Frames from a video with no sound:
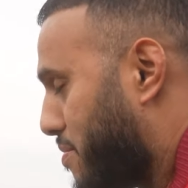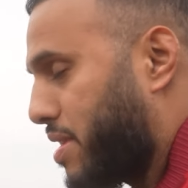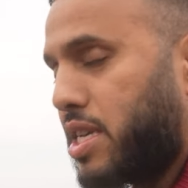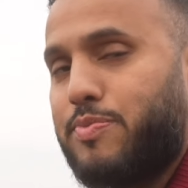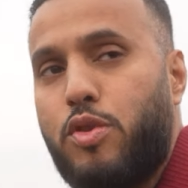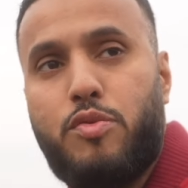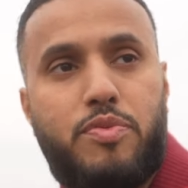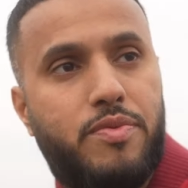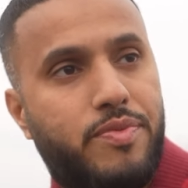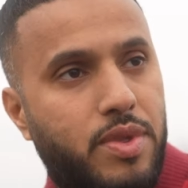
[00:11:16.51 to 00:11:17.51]
But this pool
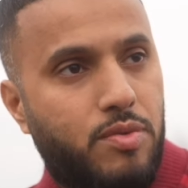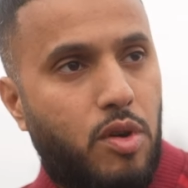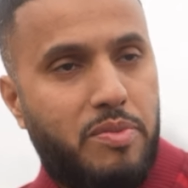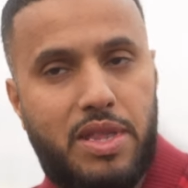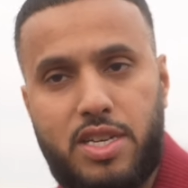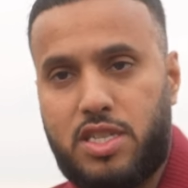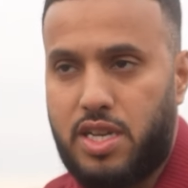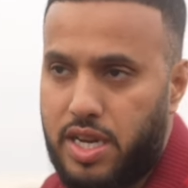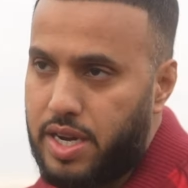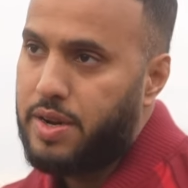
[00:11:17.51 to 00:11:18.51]
won't be this
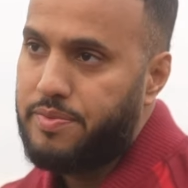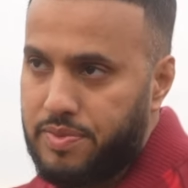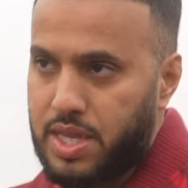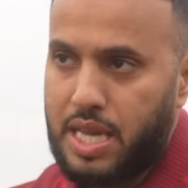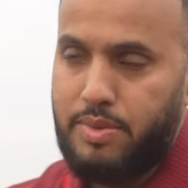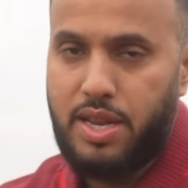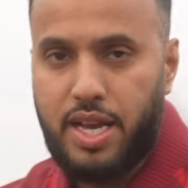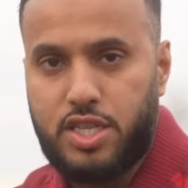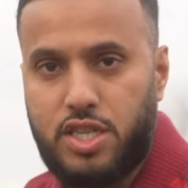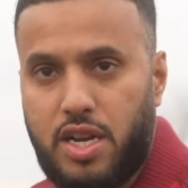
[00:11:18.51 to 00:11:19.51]
year, it'll be
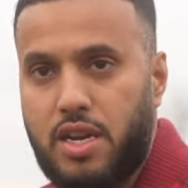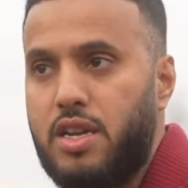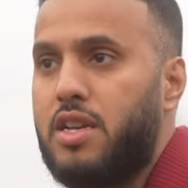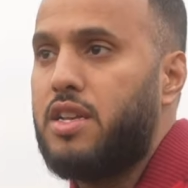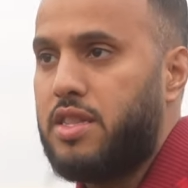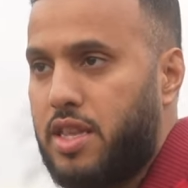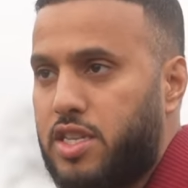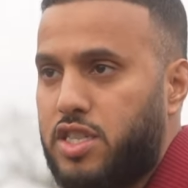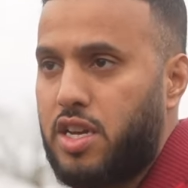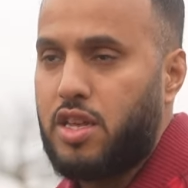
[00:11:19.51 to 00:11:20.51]
next year.
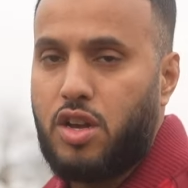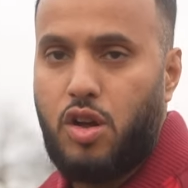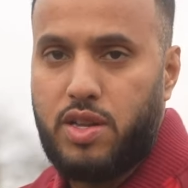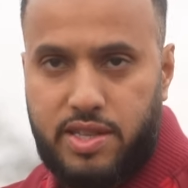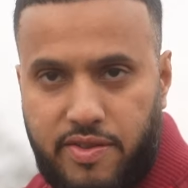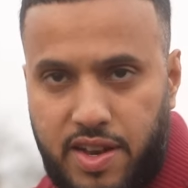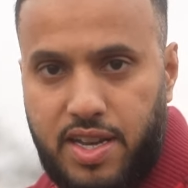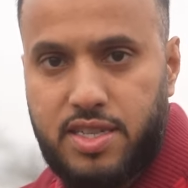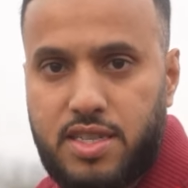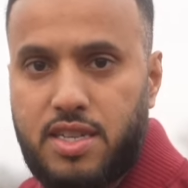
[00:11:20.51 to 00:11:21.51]
This year the goal is to
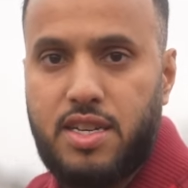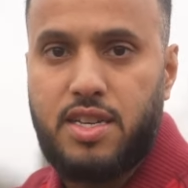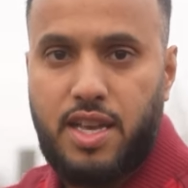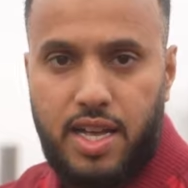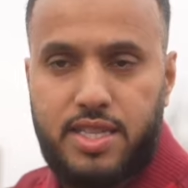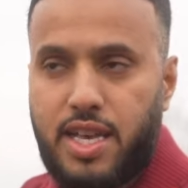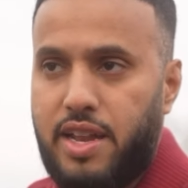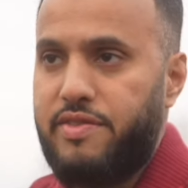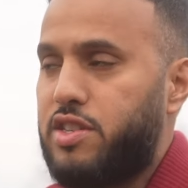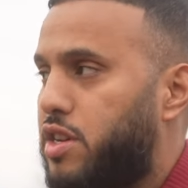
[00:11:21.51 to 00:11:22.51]
finish the inside
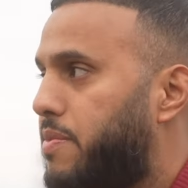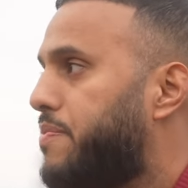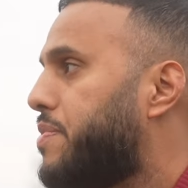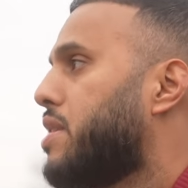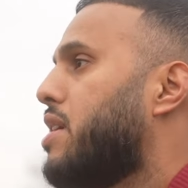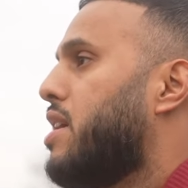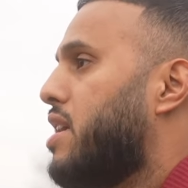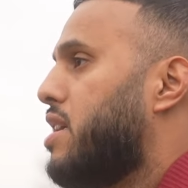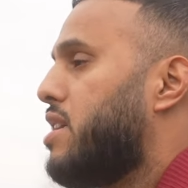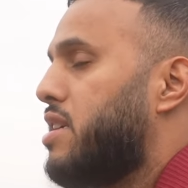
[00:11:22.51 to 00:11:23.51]
of the gym.
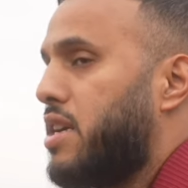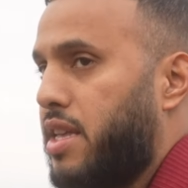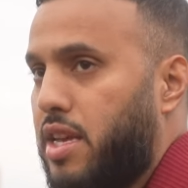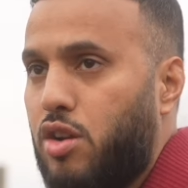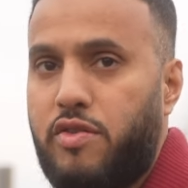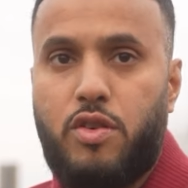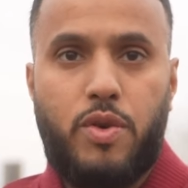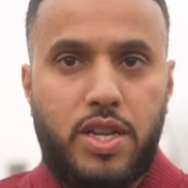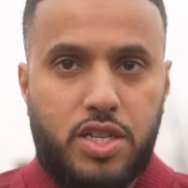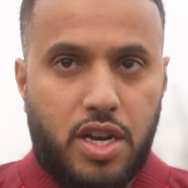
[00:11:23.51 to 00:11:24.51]
And then over the
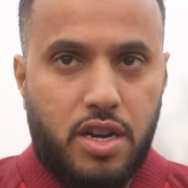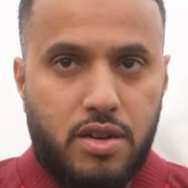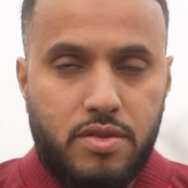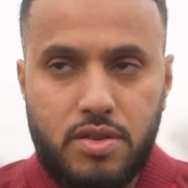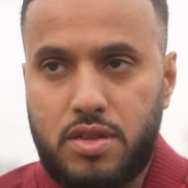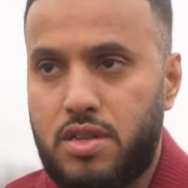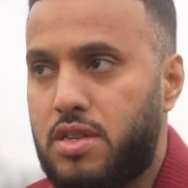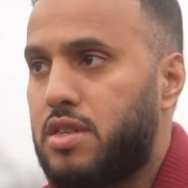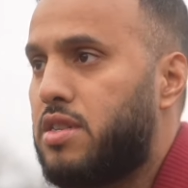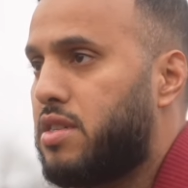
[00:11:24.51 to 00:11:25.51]
winter,
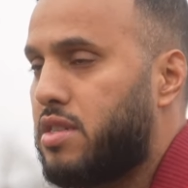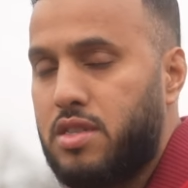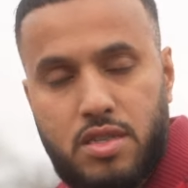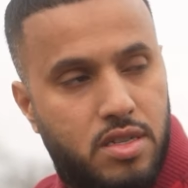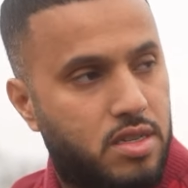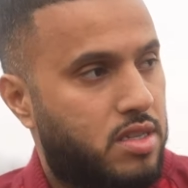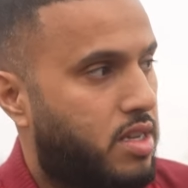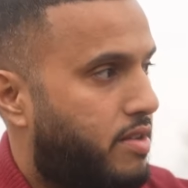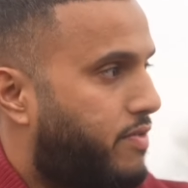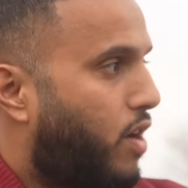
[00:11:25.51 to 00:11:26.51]

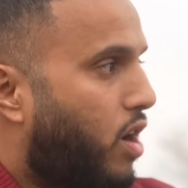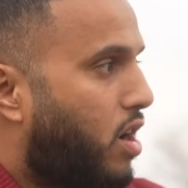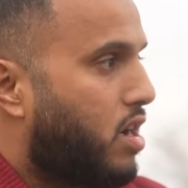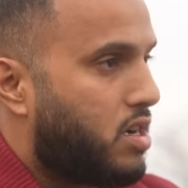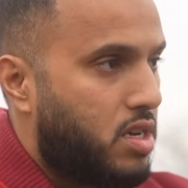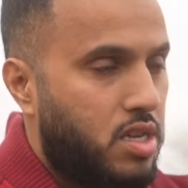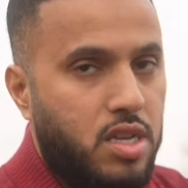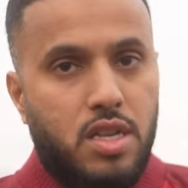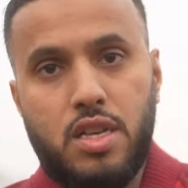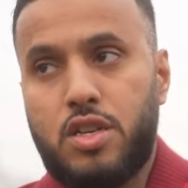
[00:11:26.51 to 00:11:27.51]
and fall,
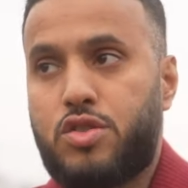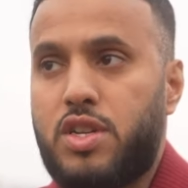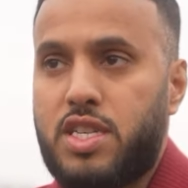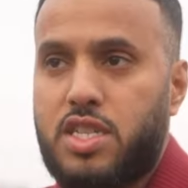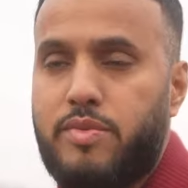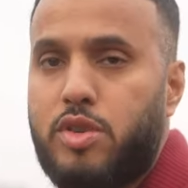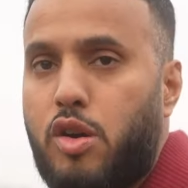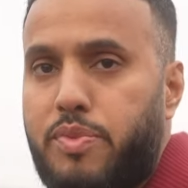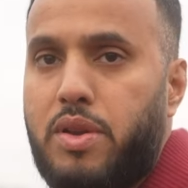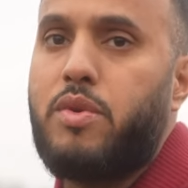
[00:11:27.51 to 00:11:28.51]
as soon as the gym's
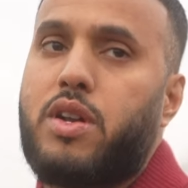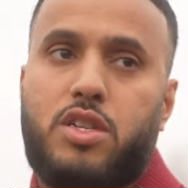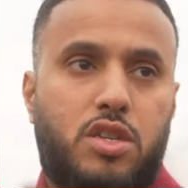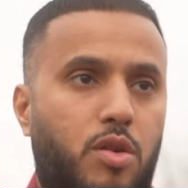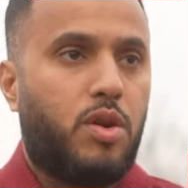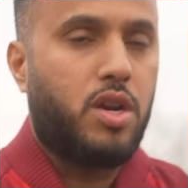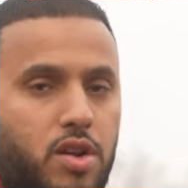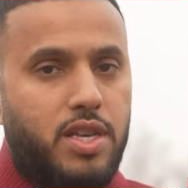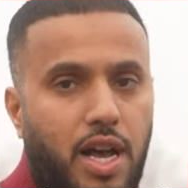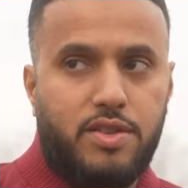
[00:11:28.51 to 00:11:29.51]
open, we're gonna start working
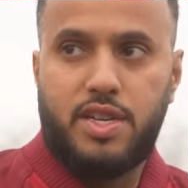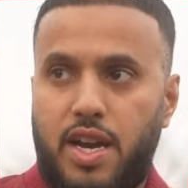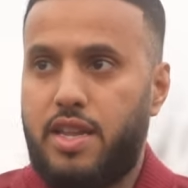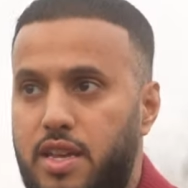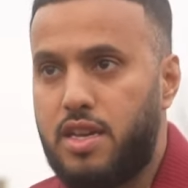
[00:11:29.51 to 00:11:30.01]
on the outside.